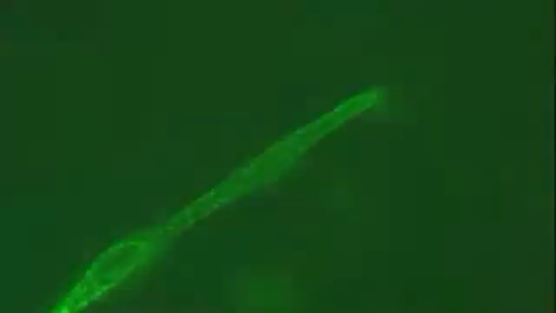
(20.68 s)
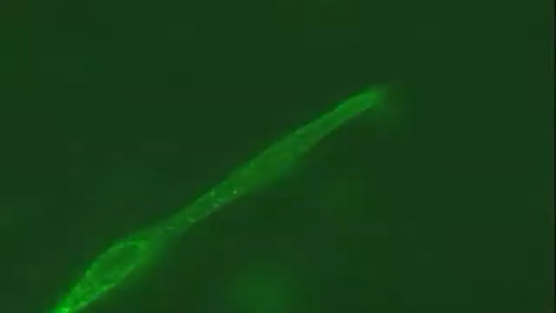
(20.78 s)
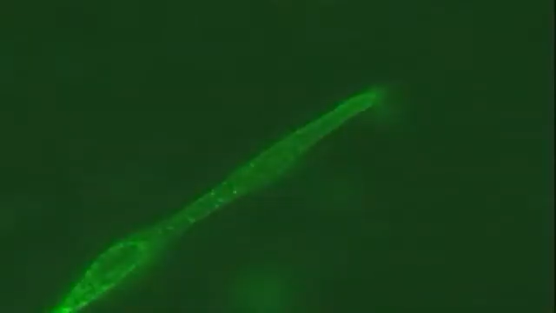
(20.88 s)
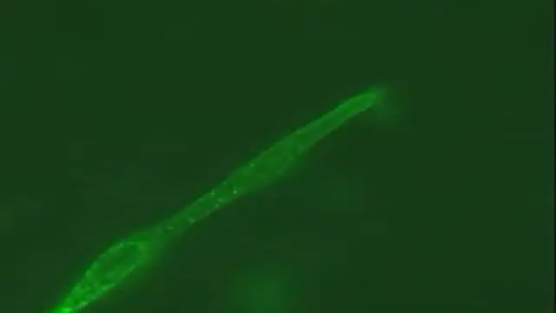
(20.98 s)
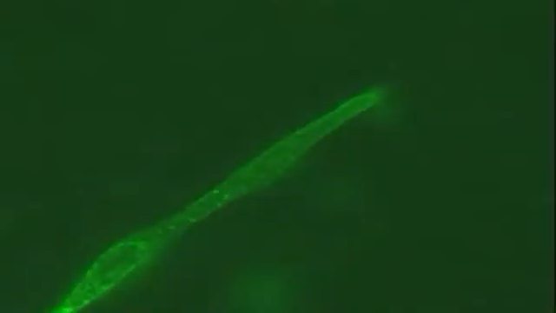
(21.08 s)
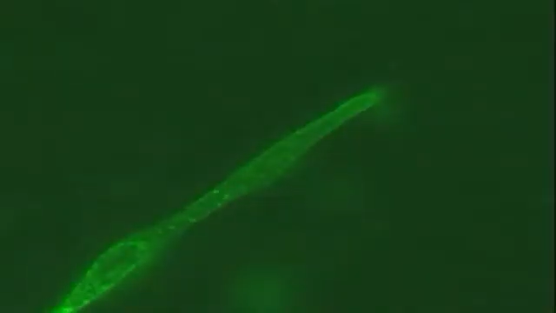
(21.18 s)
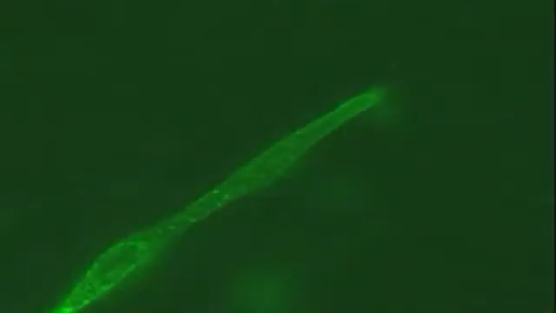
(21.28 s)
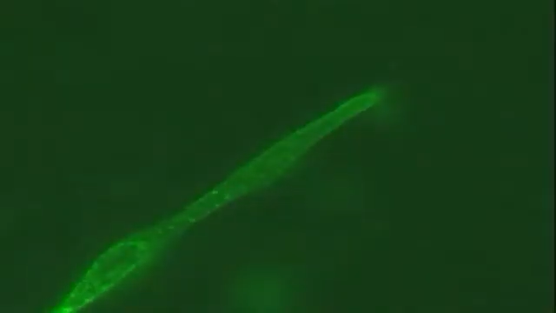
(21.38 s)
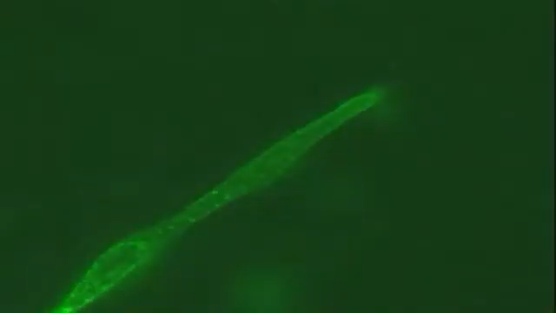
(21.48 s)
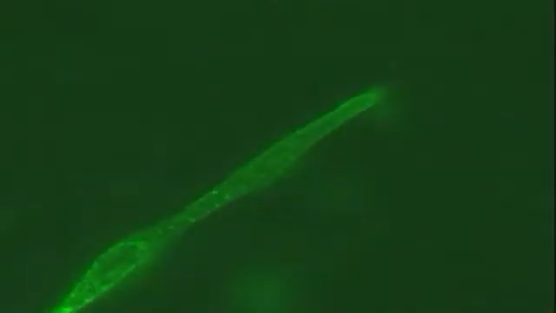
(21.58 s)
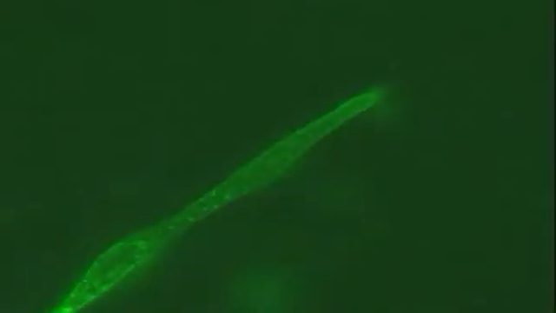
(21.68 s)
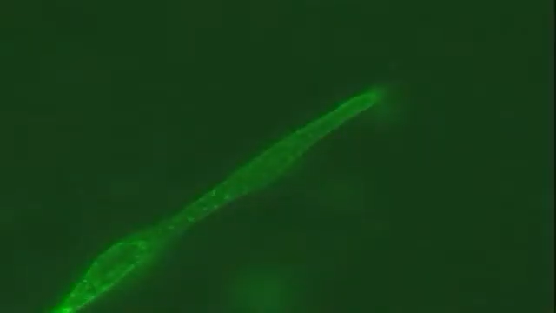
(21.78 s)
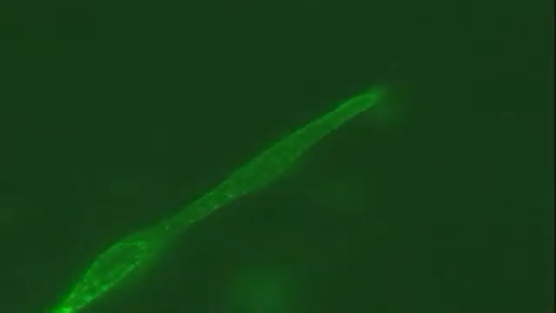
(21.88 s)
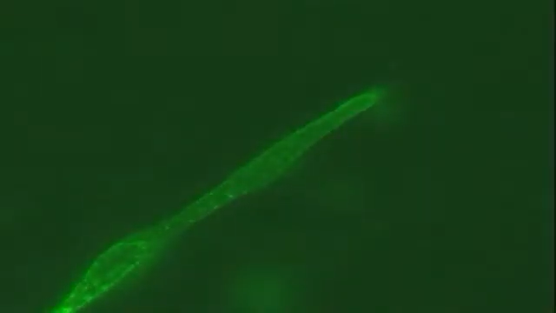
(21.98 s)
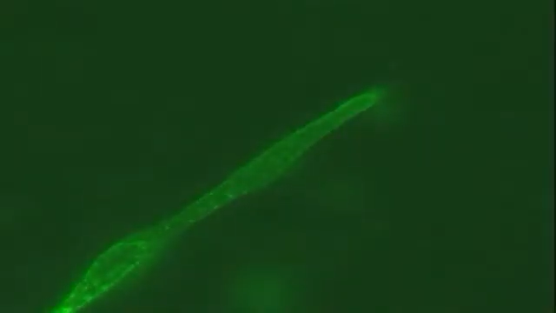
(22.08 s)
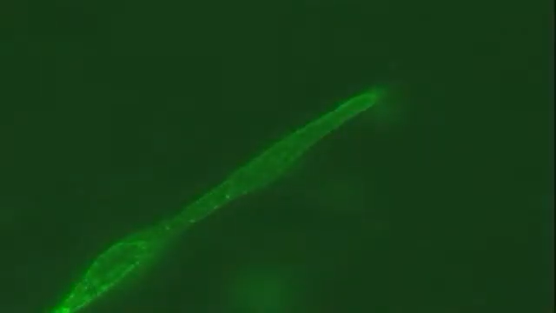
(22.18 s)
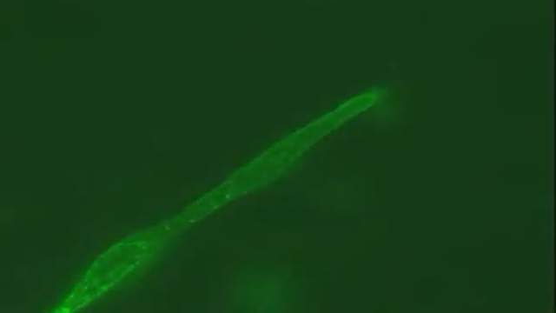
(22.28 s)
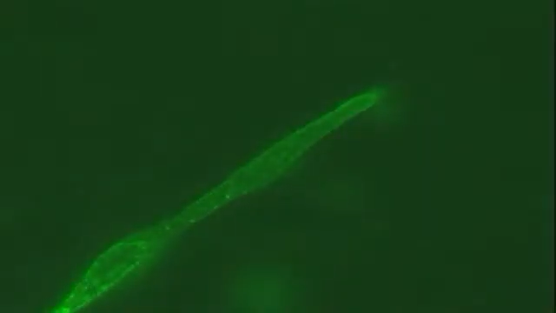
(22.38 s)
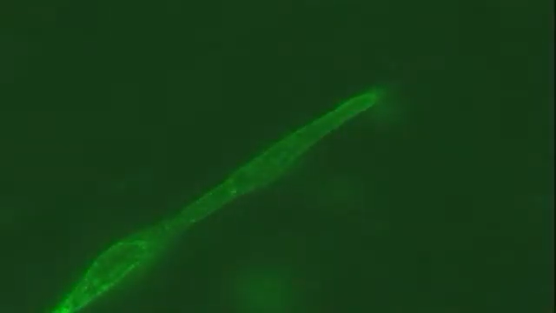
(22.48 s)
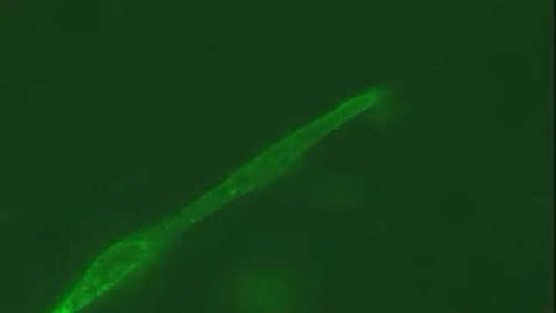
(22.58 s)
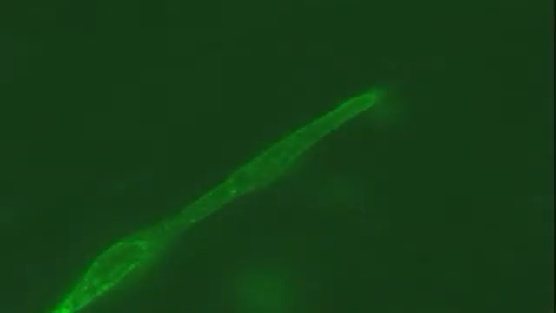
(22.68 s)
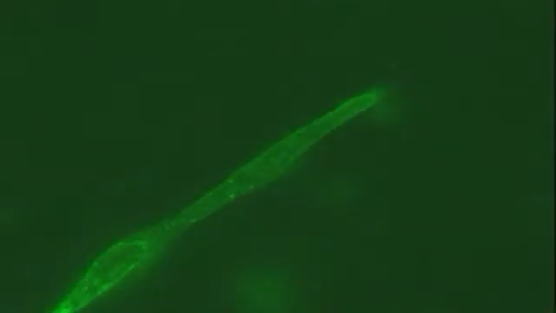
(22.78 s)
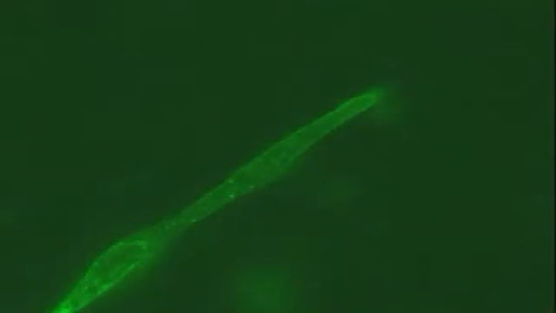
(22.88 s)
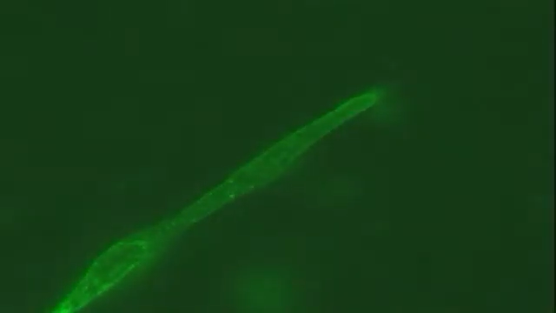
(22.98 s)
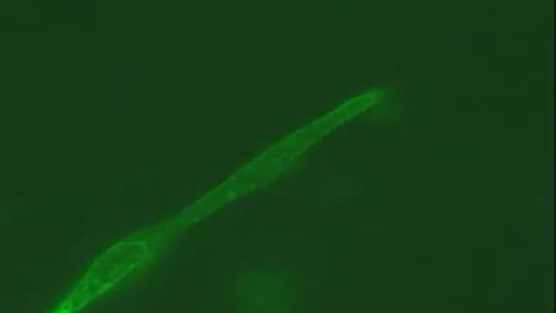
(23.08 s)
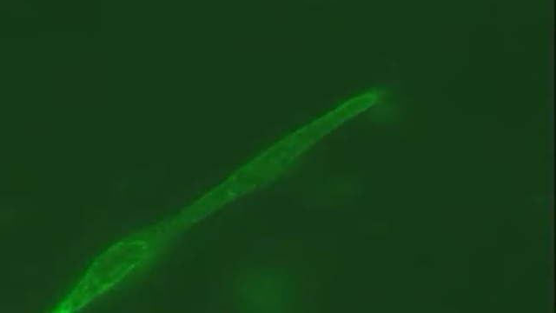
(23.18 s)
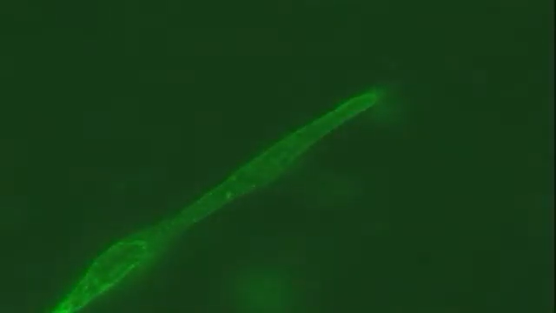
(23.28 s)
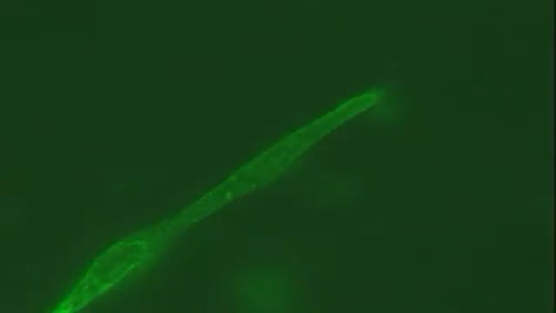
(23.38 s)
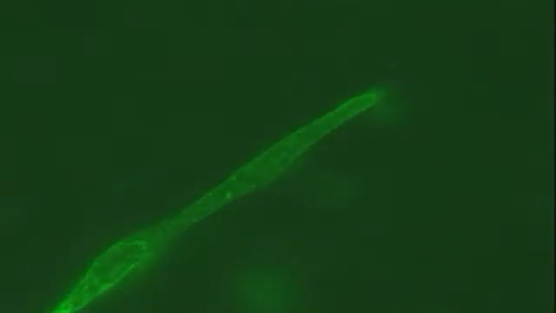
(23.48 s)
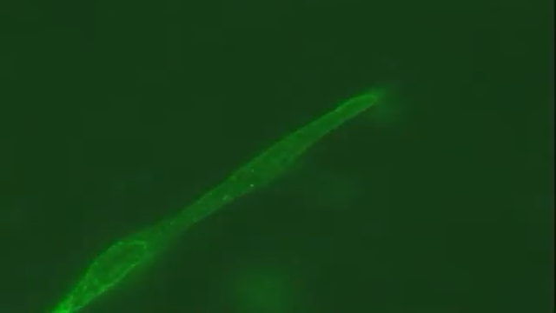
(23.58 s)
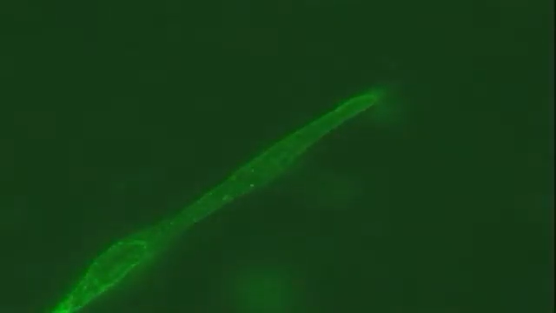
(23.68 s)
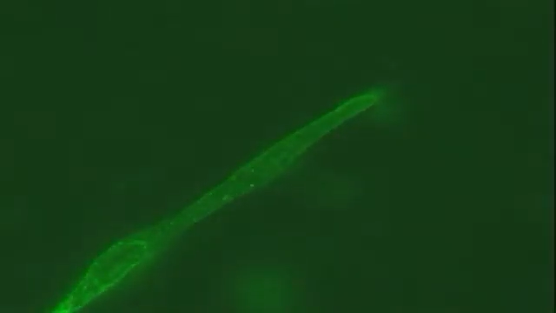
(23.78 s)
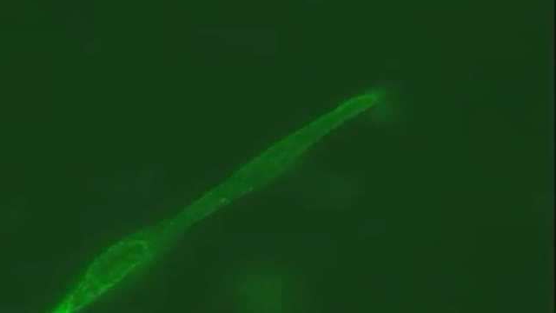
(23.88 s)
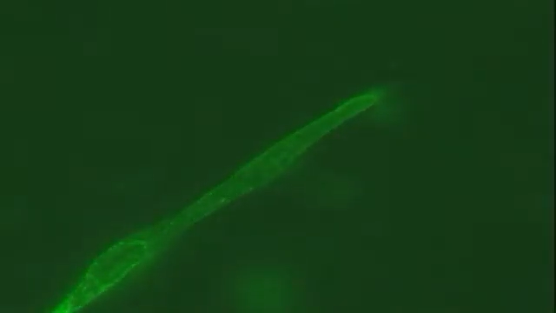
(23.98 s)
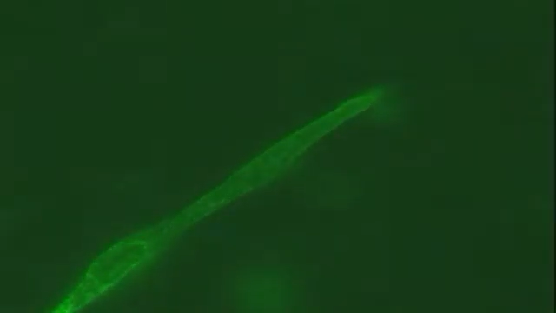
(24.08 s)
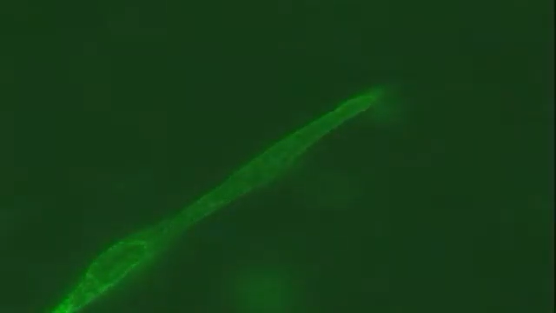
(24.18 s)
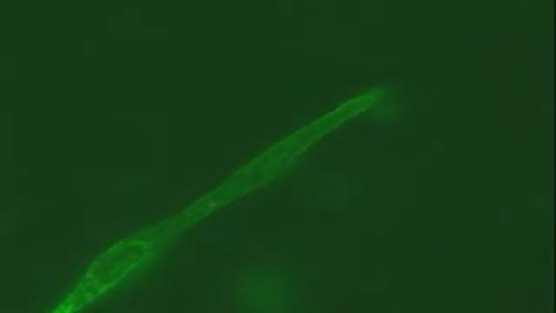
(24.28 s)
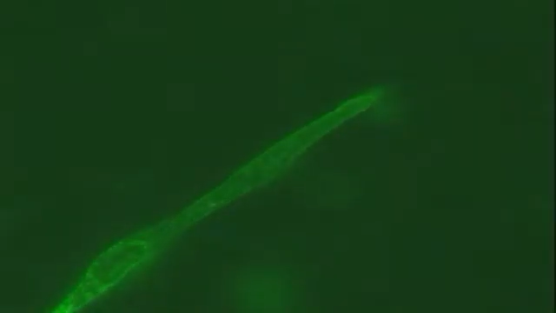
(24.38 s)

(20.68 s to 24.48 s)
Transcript: [unreadable: no face in view]